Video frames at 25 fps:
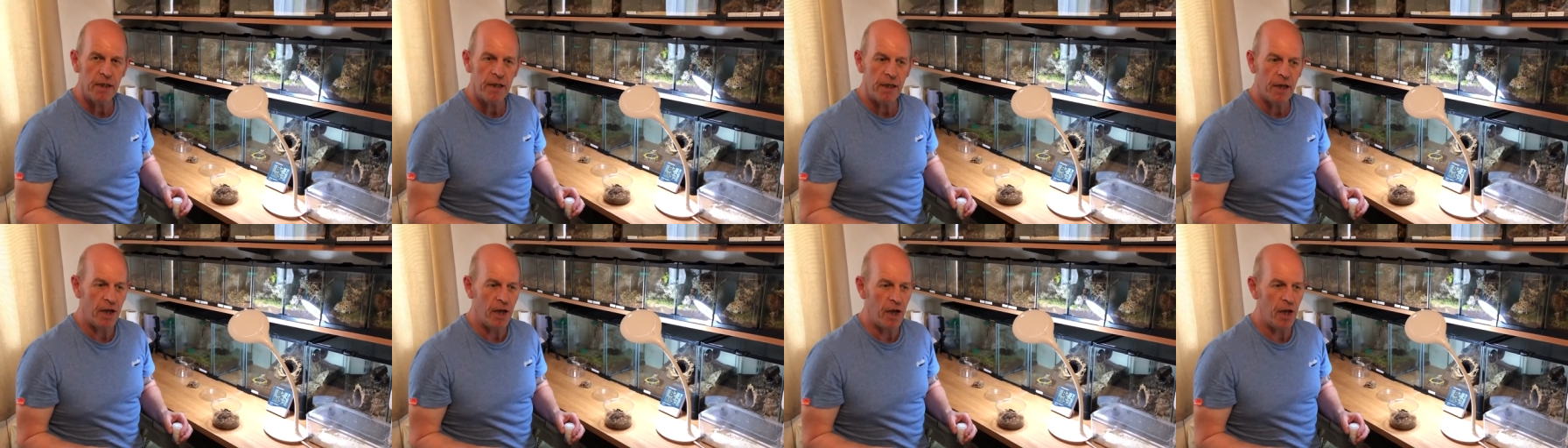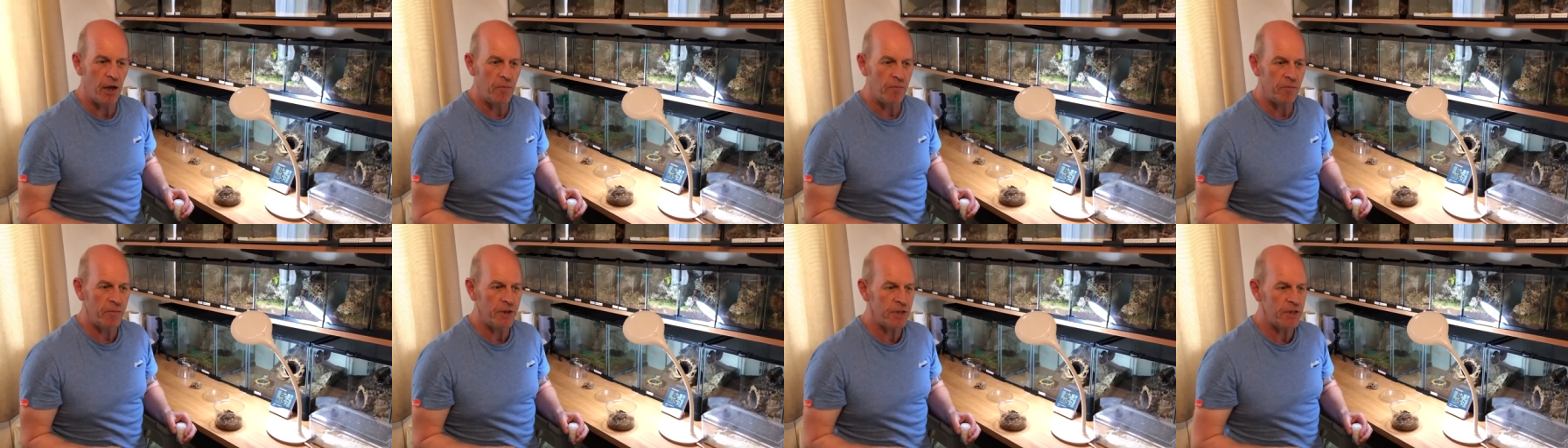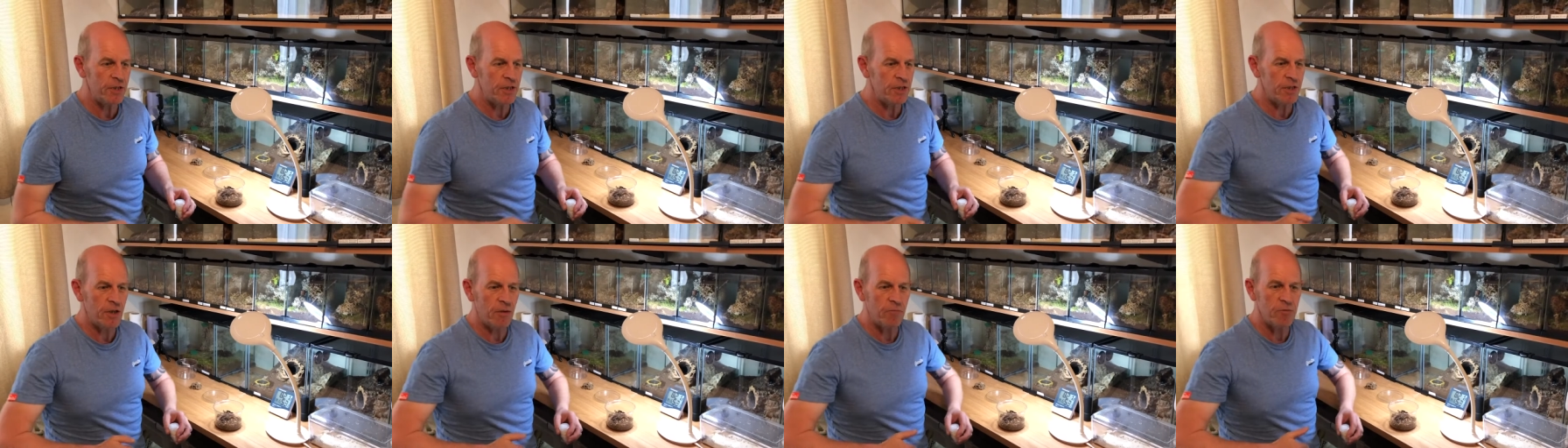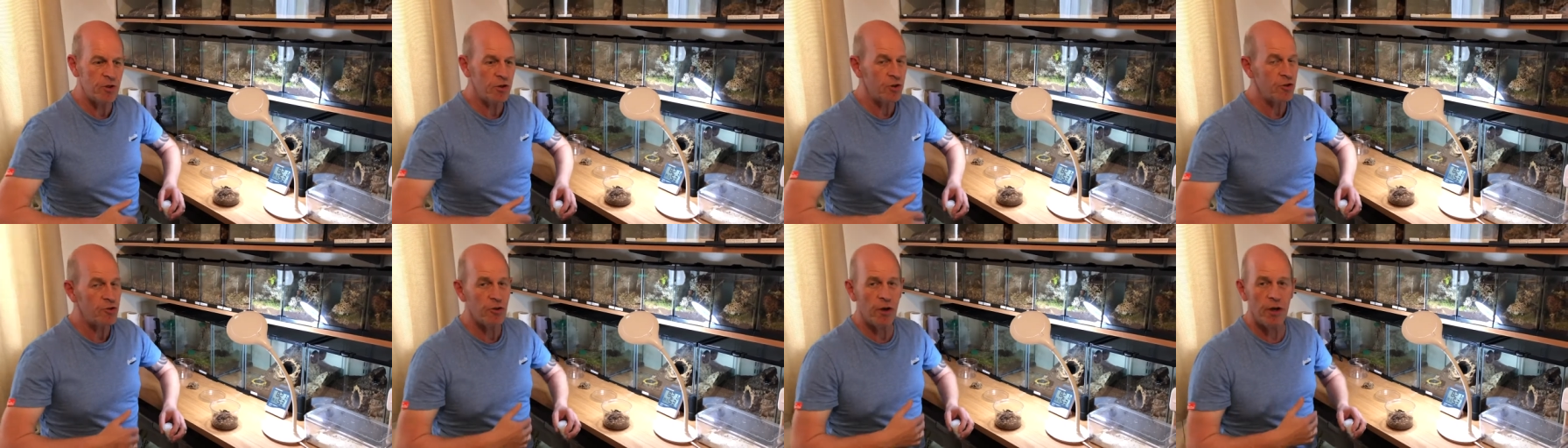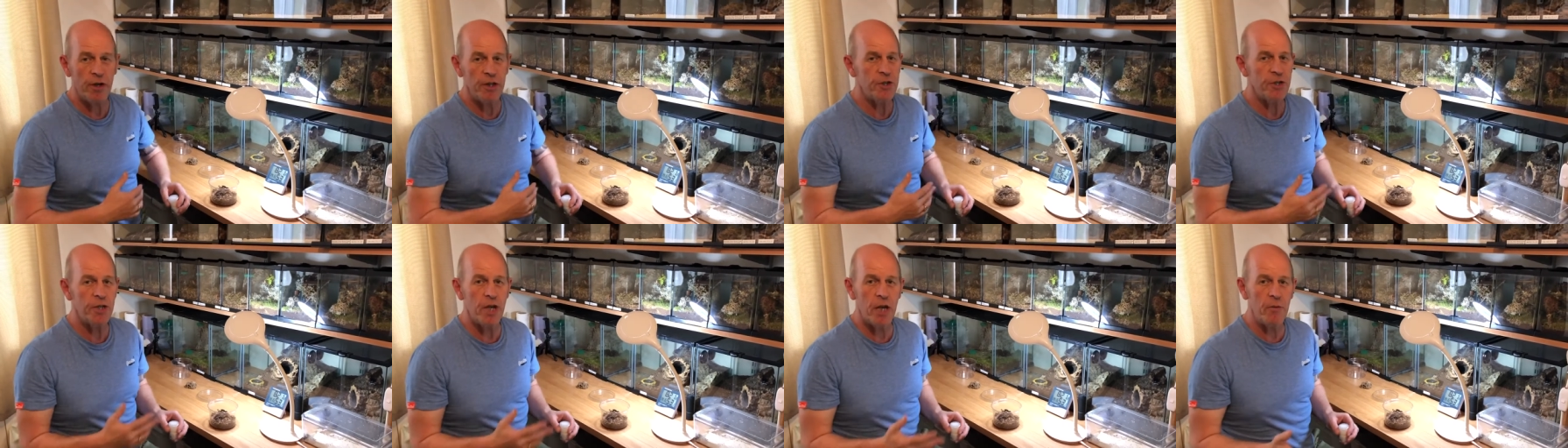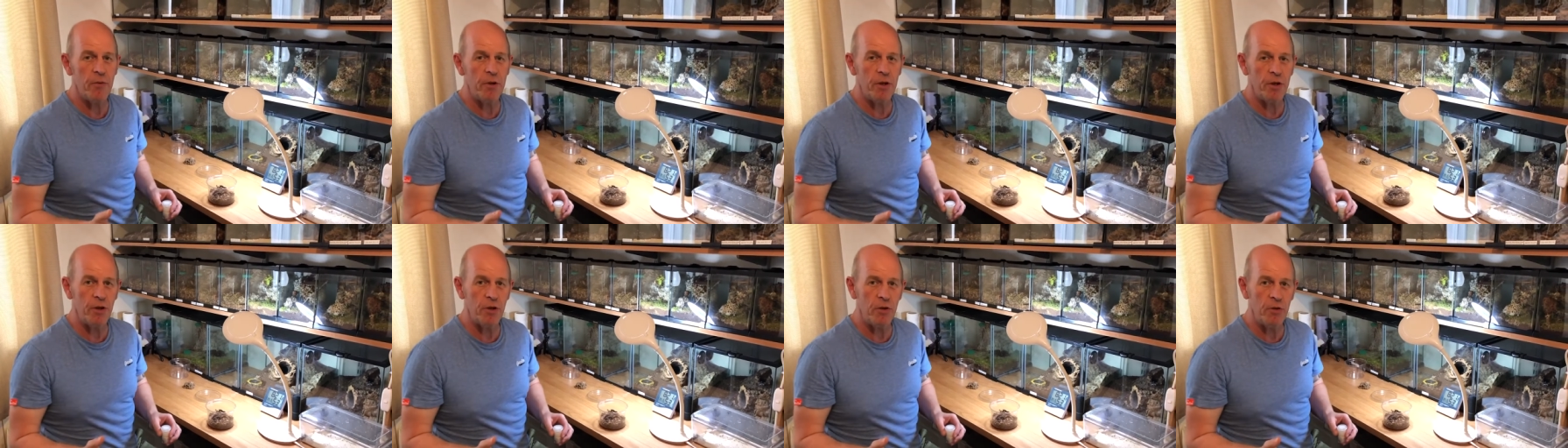Um, this is, I'm just trying to share
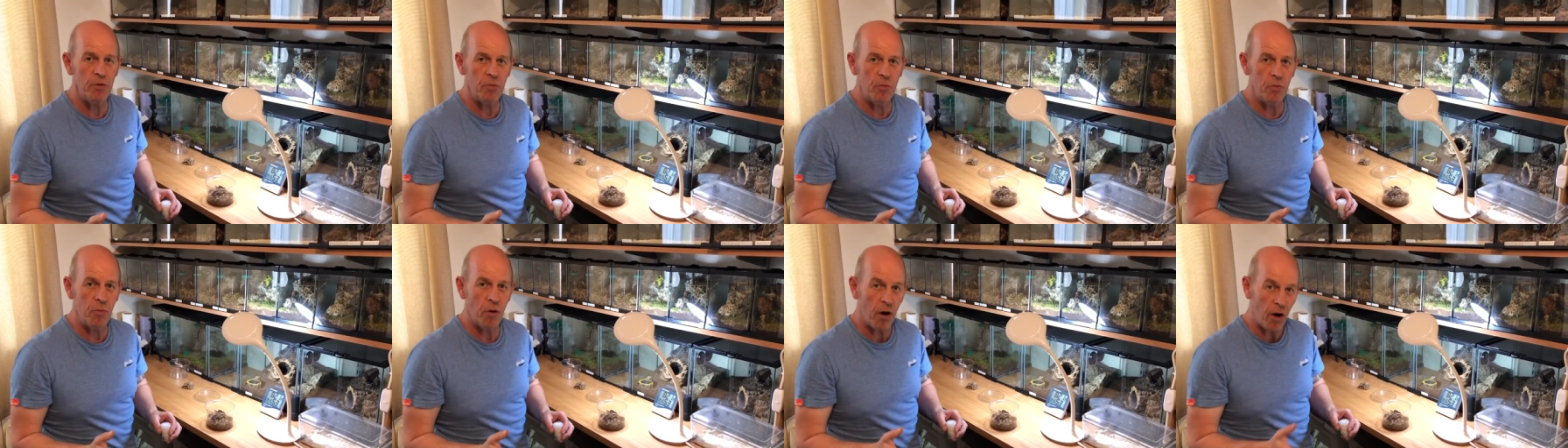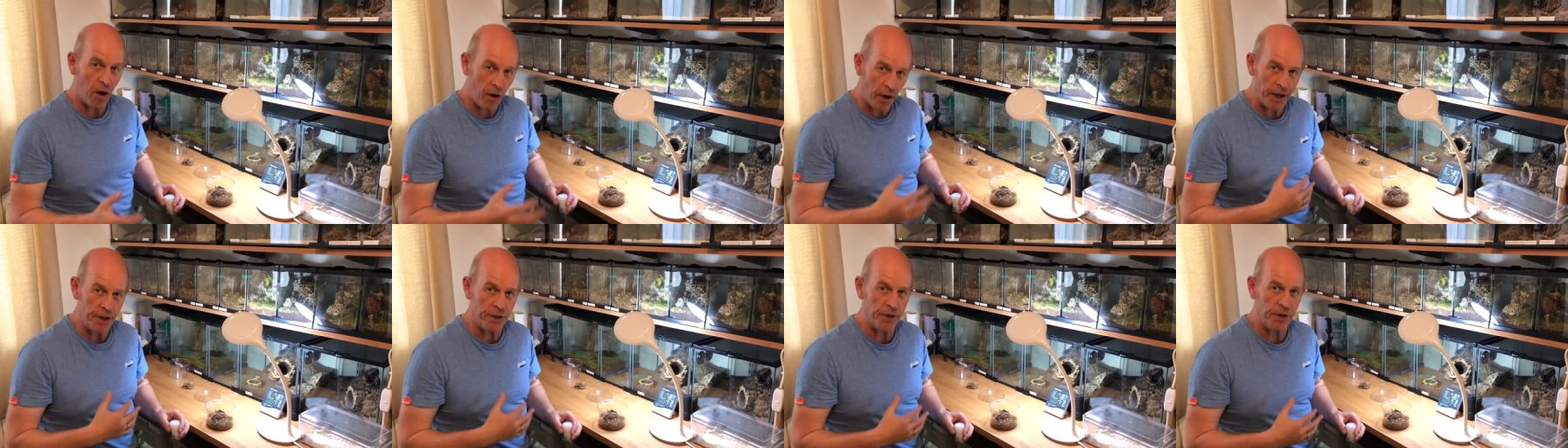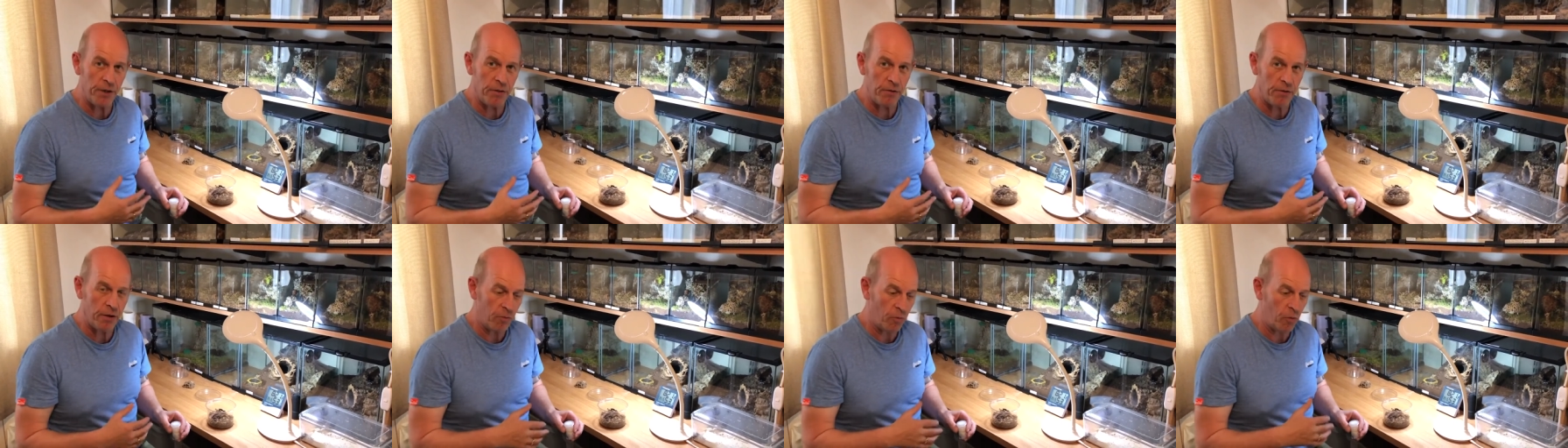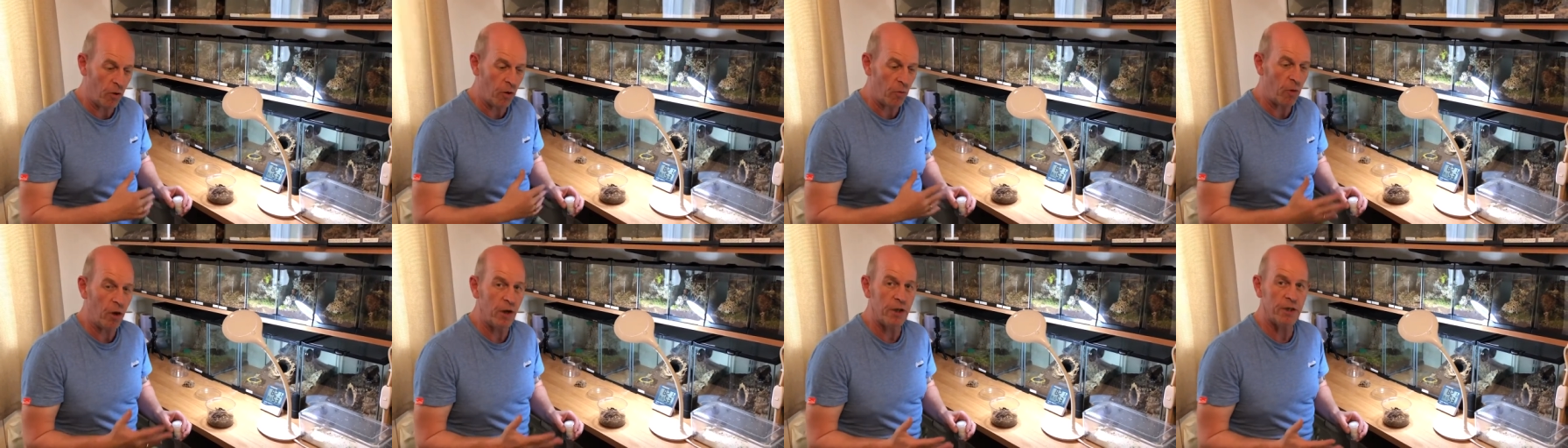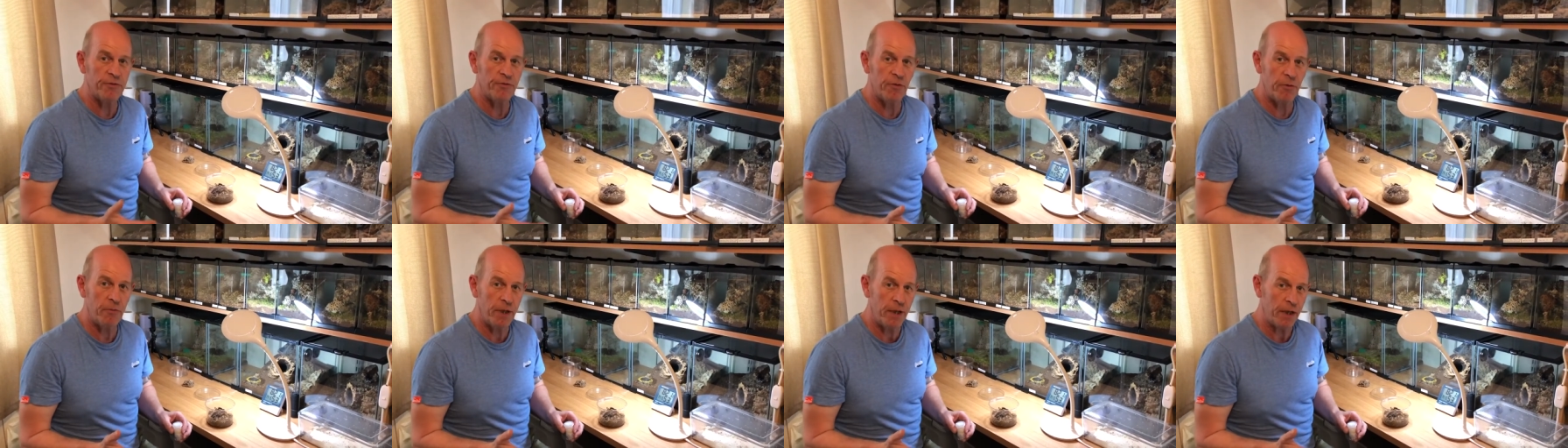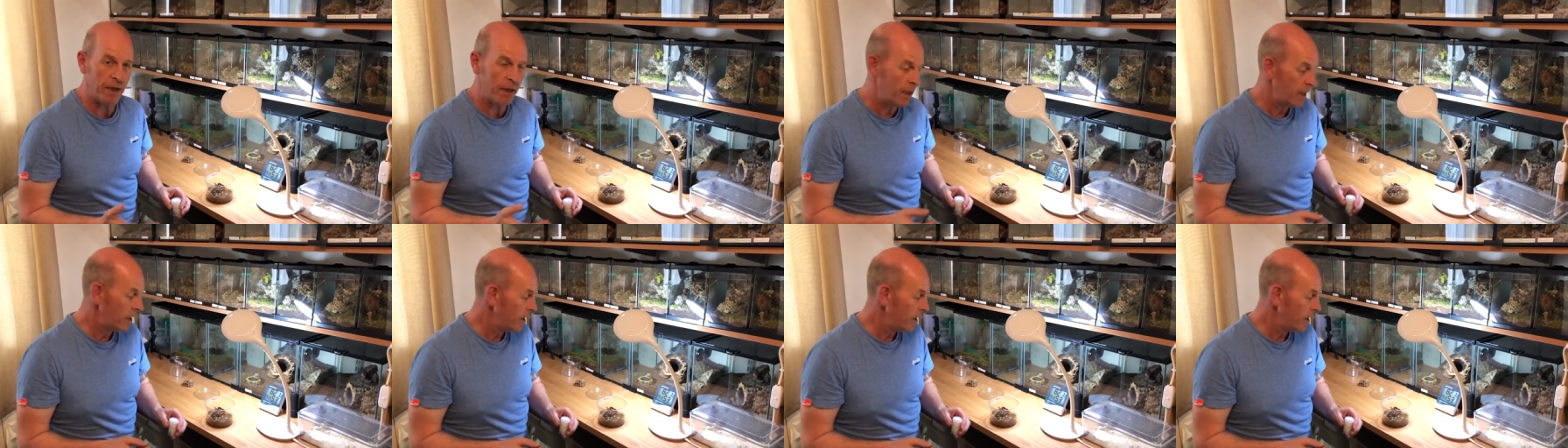with you what I do and what works for me.